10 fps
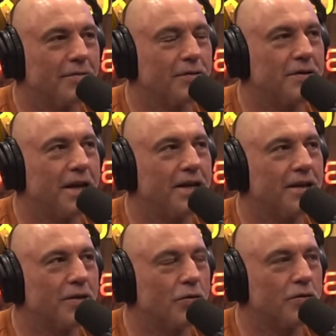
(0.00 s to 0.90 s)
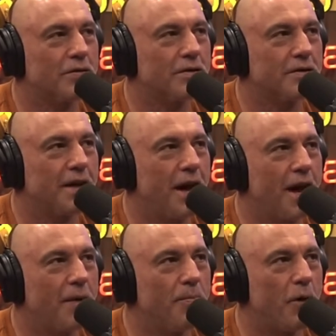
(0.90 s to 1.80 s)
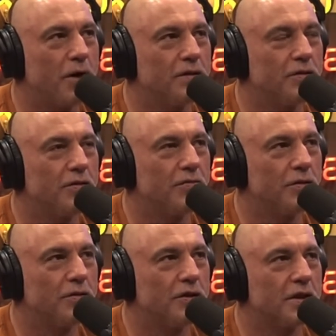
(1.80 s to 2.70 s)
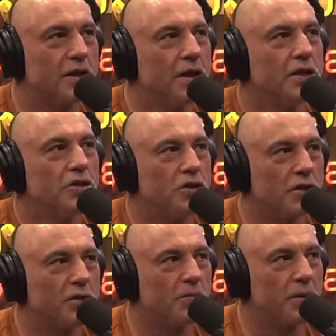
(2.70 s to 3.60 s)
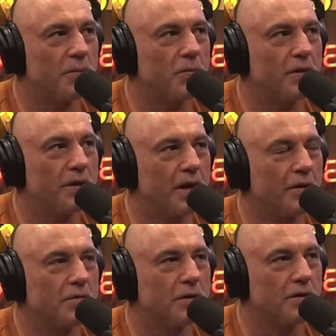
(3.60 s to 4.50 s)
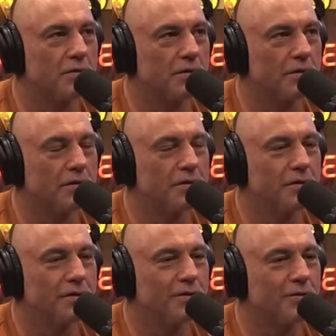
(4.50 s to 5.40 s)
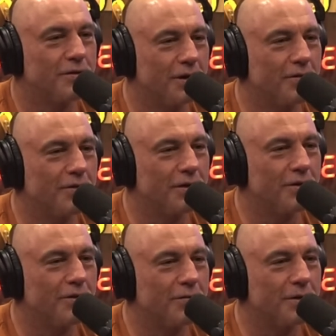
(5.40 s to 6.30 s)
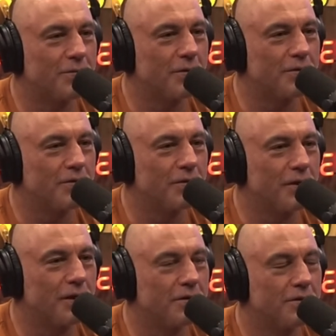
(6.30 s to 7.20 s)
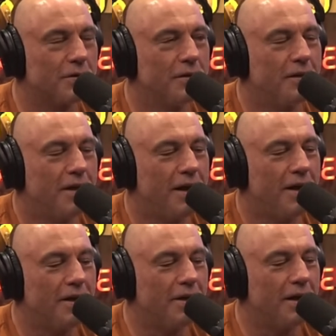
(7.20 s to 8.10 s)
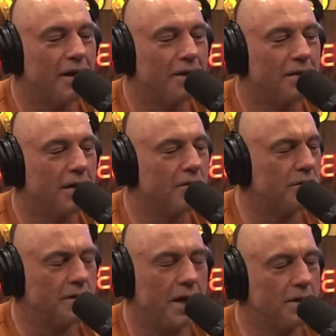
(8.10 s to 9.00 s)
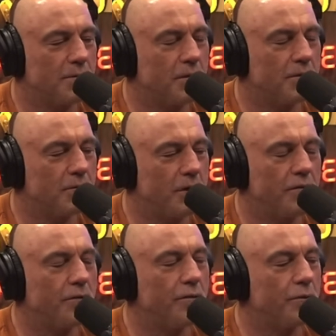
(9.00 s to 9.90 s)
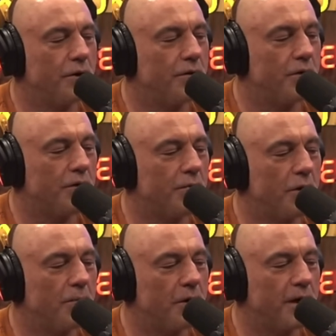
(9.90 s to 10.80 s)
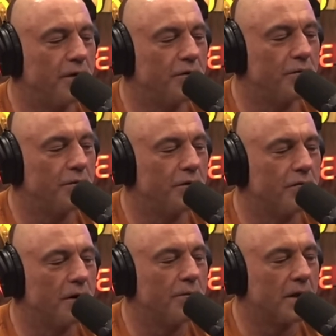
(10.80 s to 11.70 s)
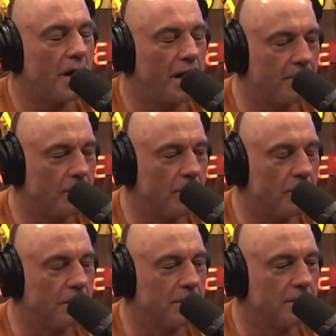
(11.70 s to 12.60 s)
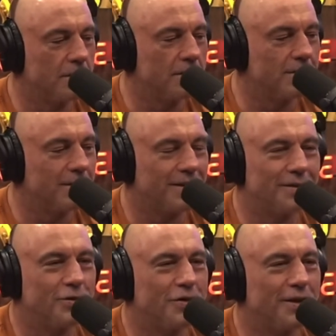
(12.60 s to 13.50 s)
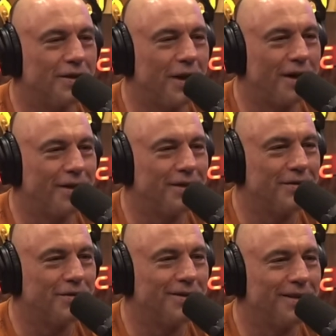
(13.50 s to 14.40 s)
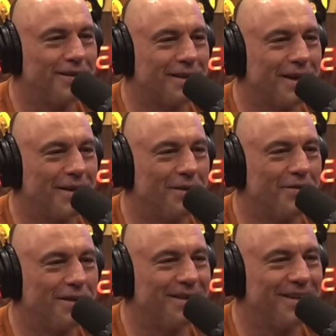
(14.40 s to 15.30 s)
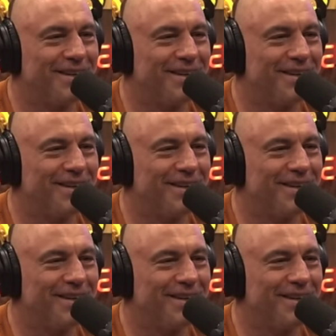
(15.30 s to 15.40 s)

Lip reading: taking courses at Boston University just so people wouldn't think I was a loser. That was literally the only reason why I was going to college. And she's asking me, I was like, what are you planning on doing with your career? I'm like, I have no idea. And she didn't like it. She didn't like that I had no idea.